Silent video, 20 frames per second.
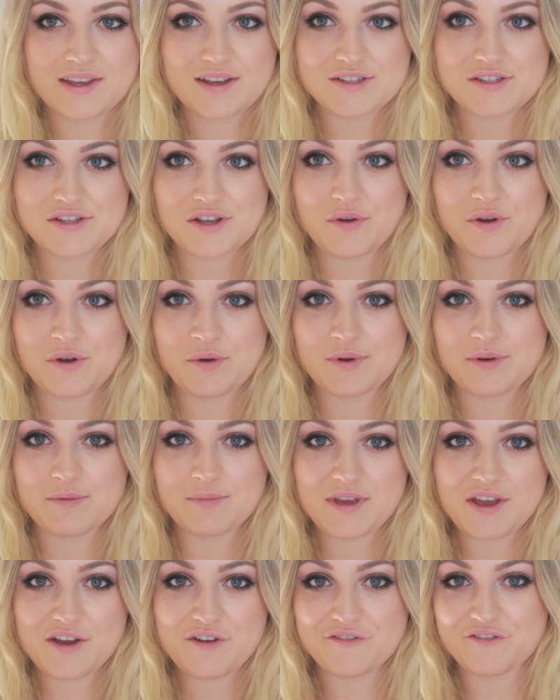So it
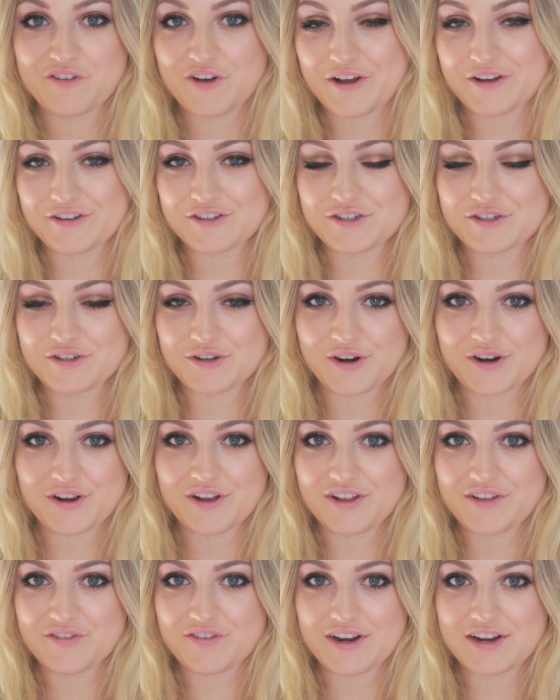wouldn't be a fall
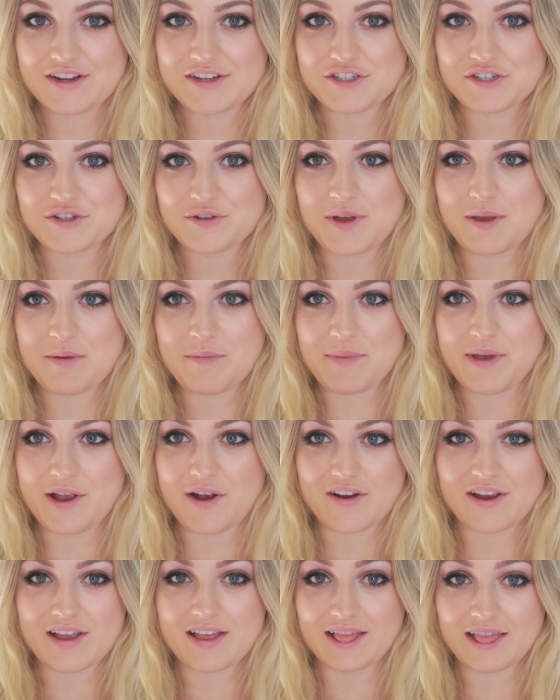tutorial if I didn't do a
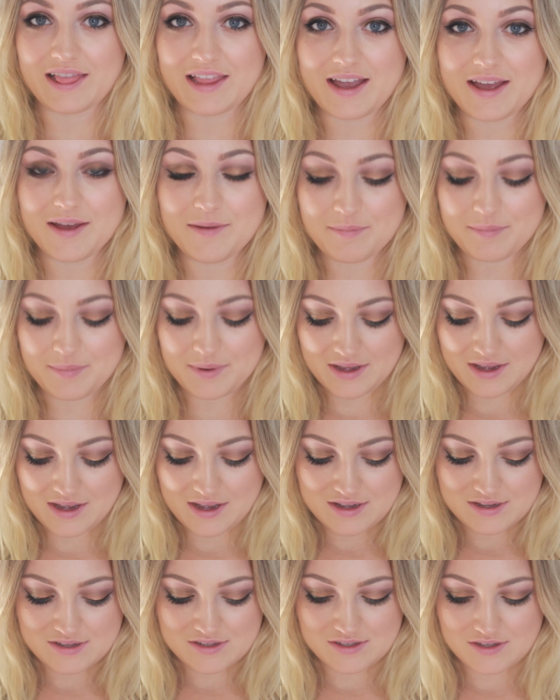berry lip.
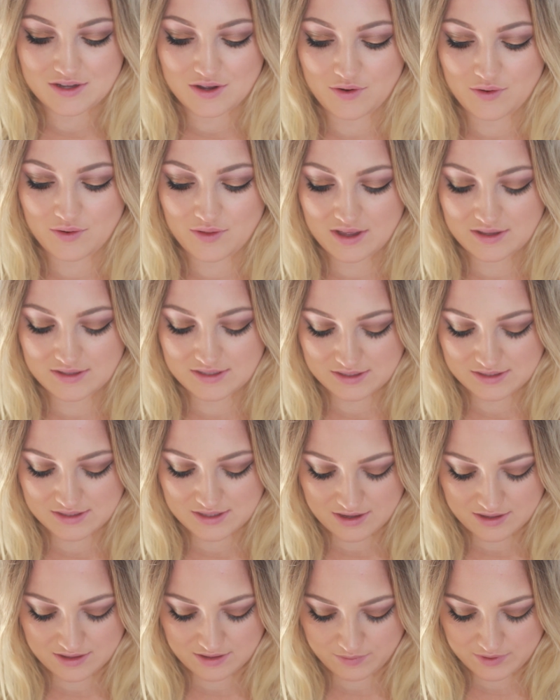So that's
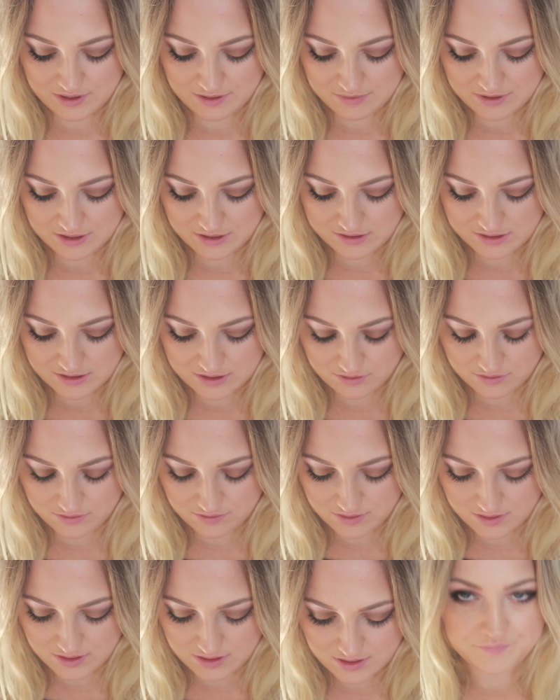exactly what I'm going to
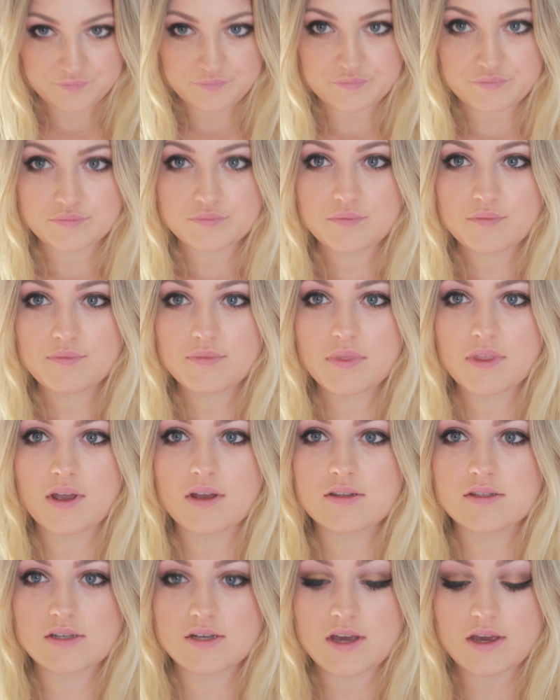do.
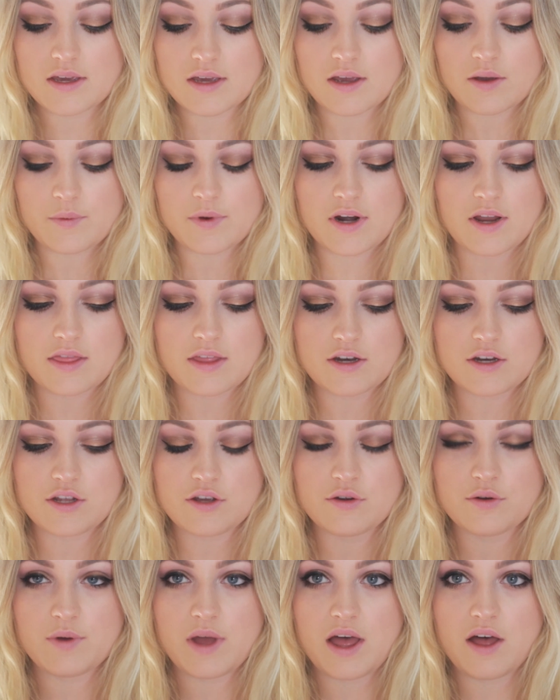Taking one of the
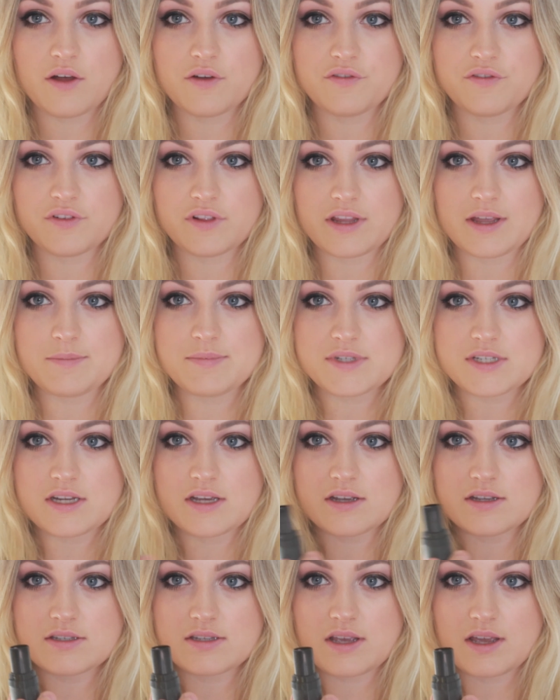new e l f
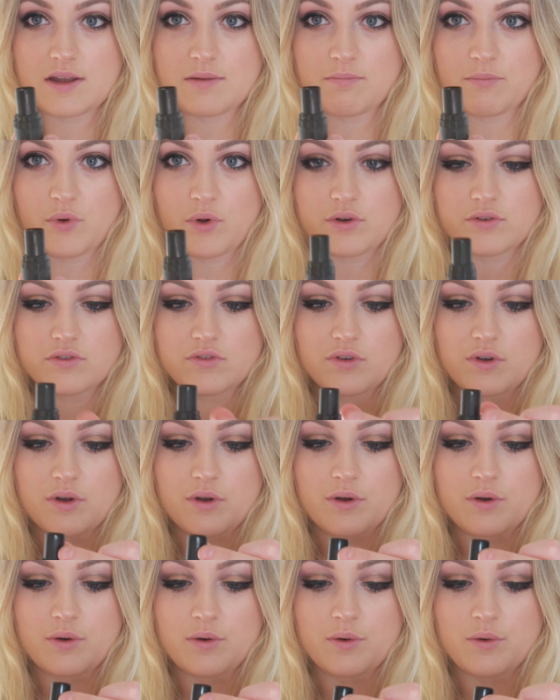lipsticks in
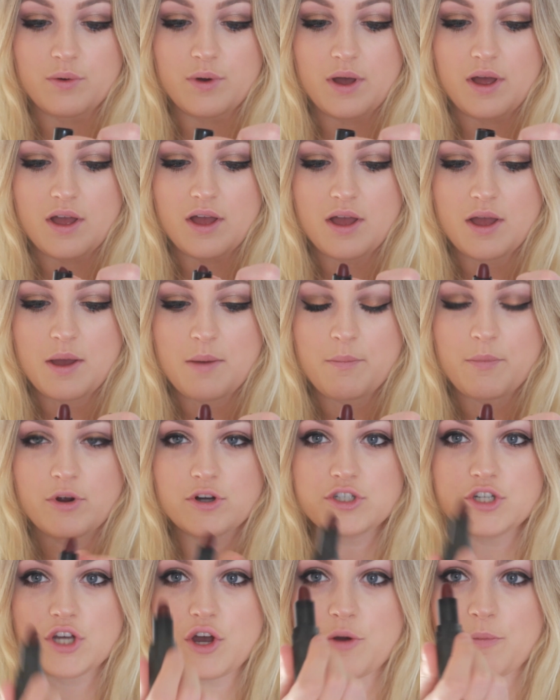Bordeaux,
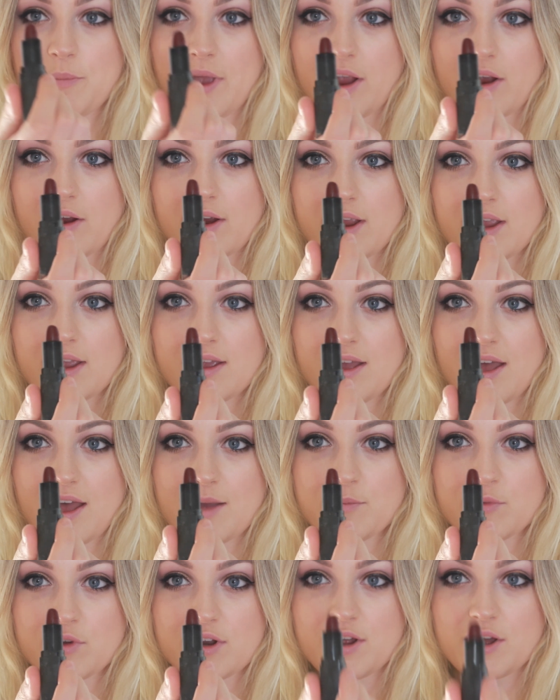Bordeaux Berry,
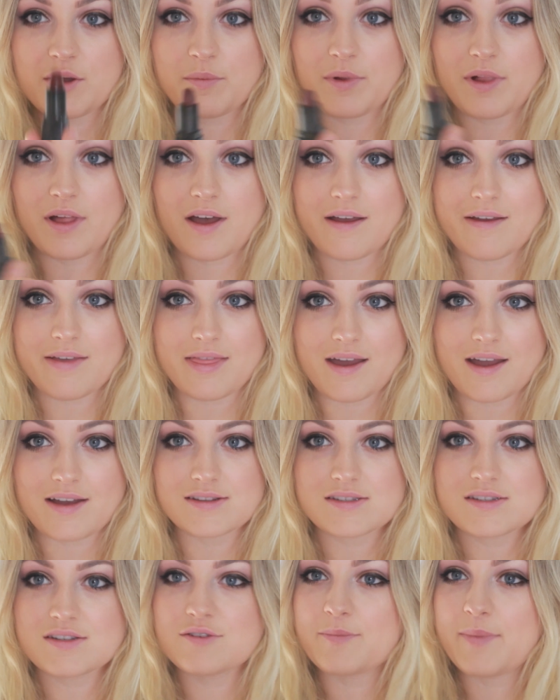I'm going to apply
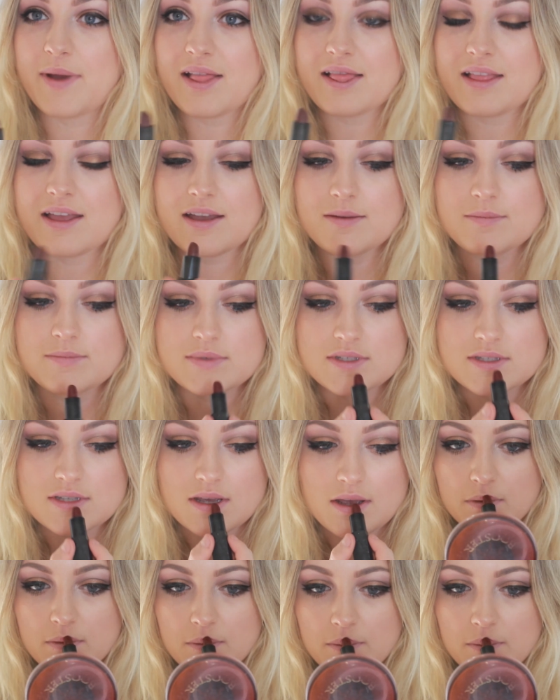that to my lips.